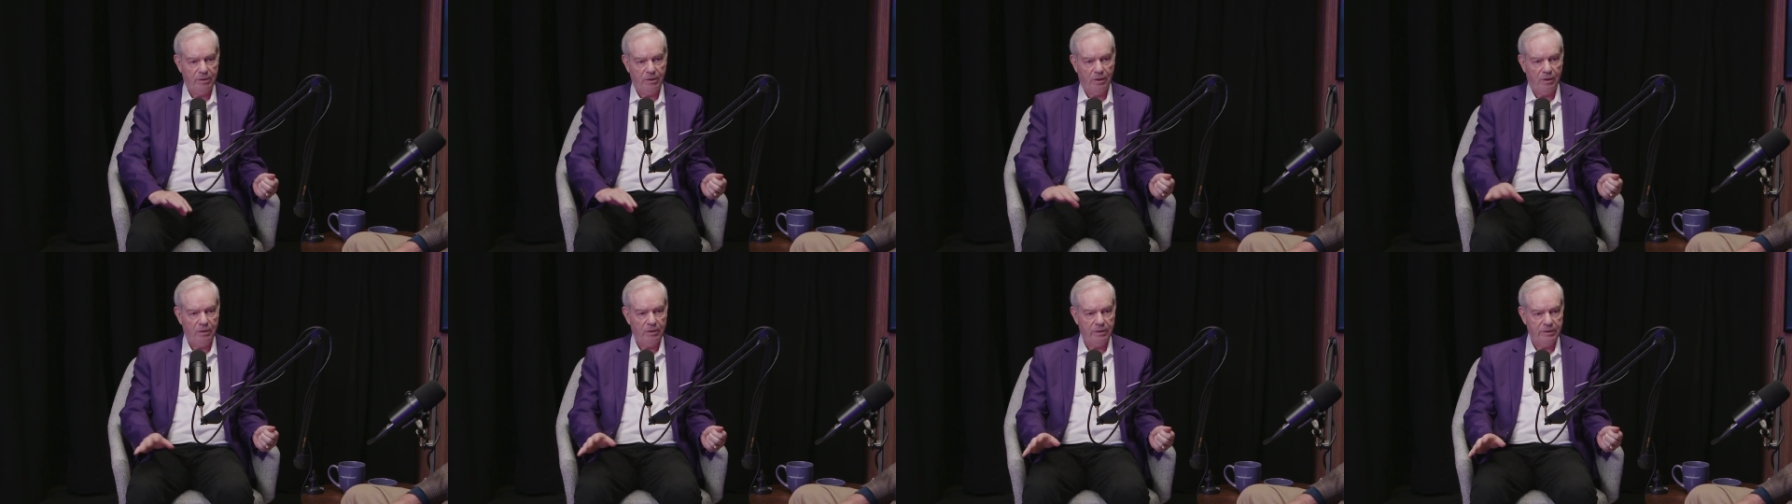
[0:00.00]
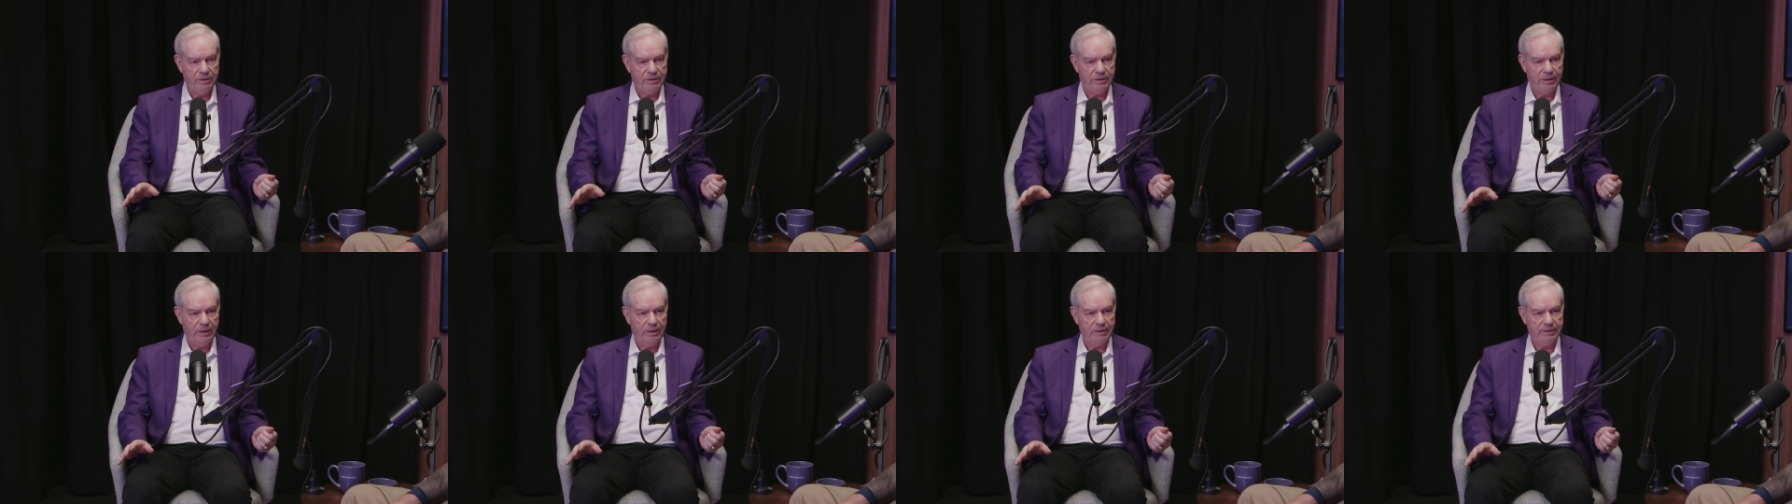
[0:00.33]
all
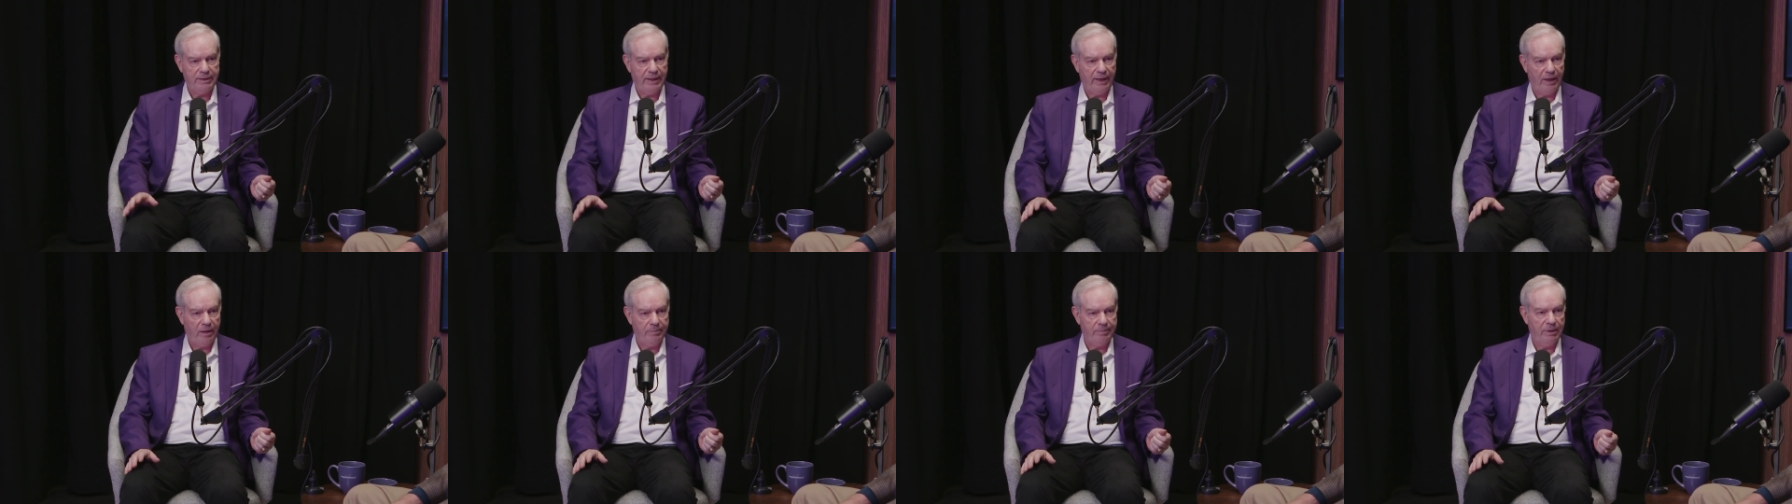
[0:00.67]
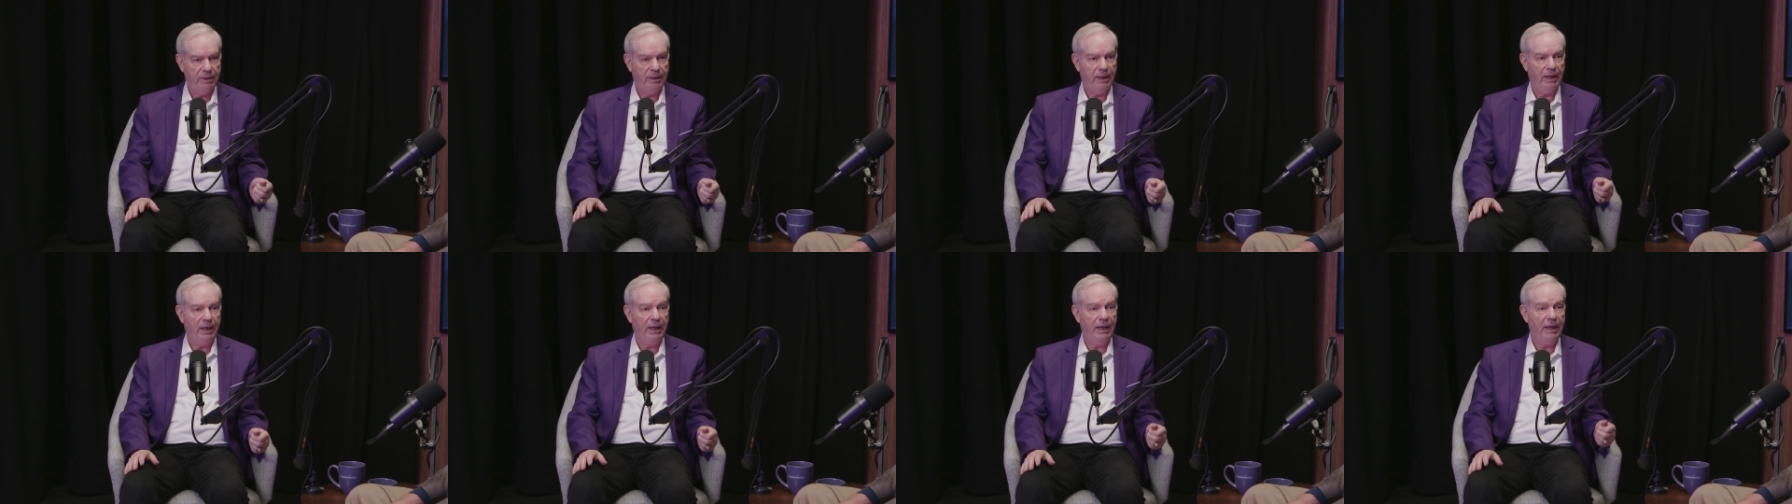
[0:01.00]
these things
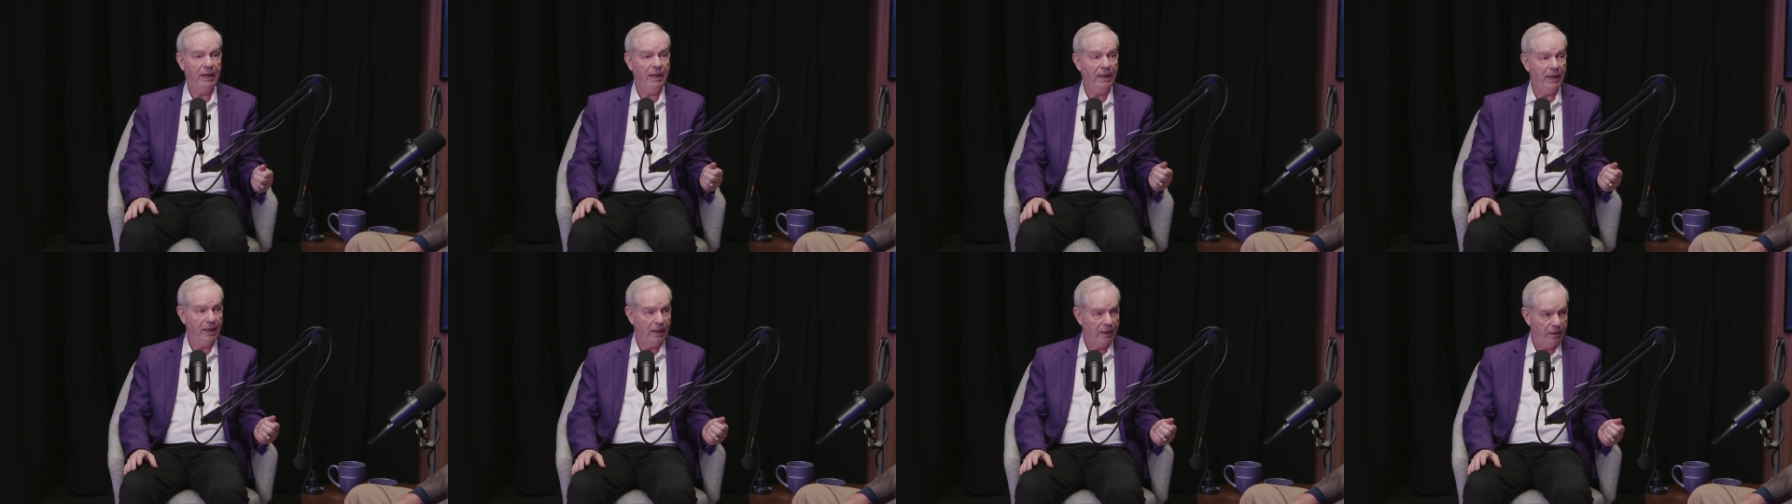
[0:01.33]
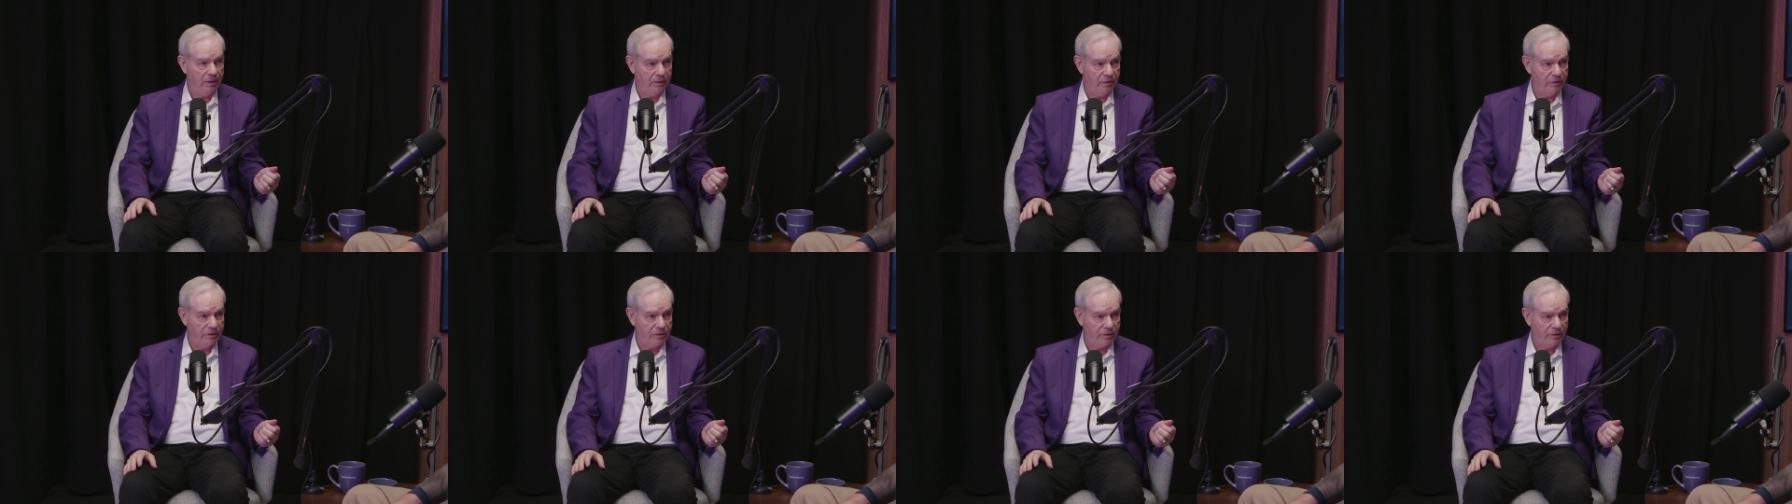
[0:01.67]
happen
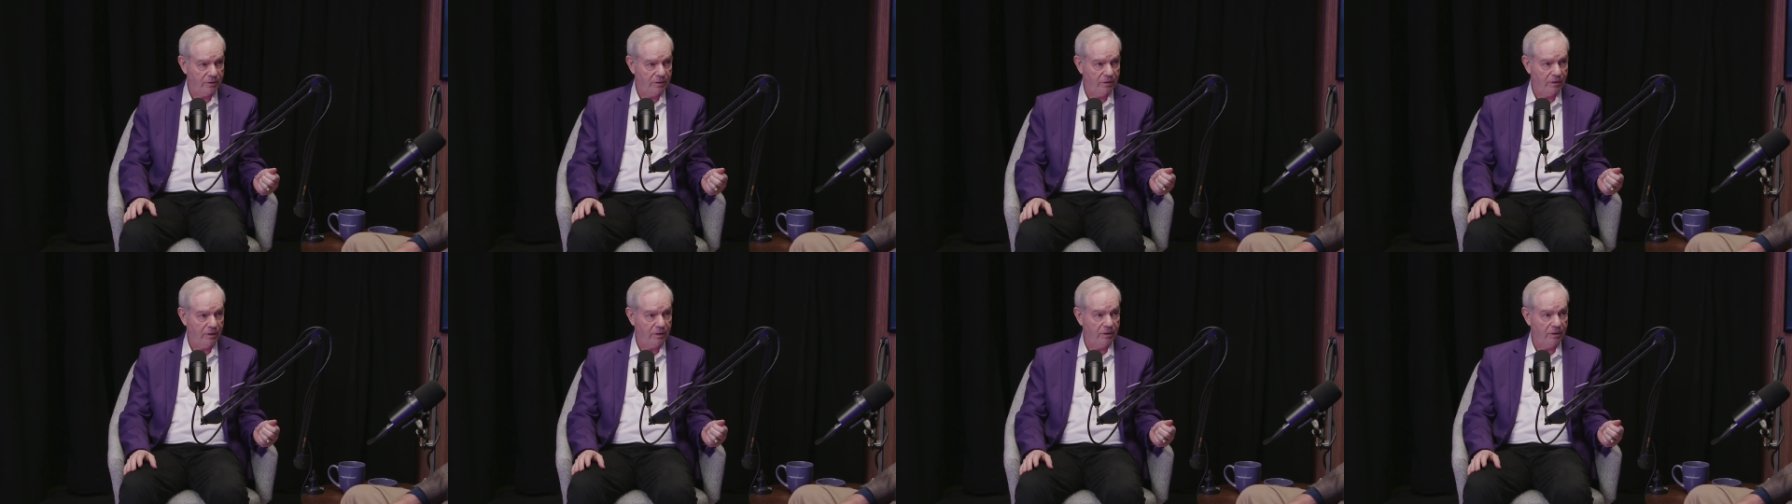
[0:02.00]
and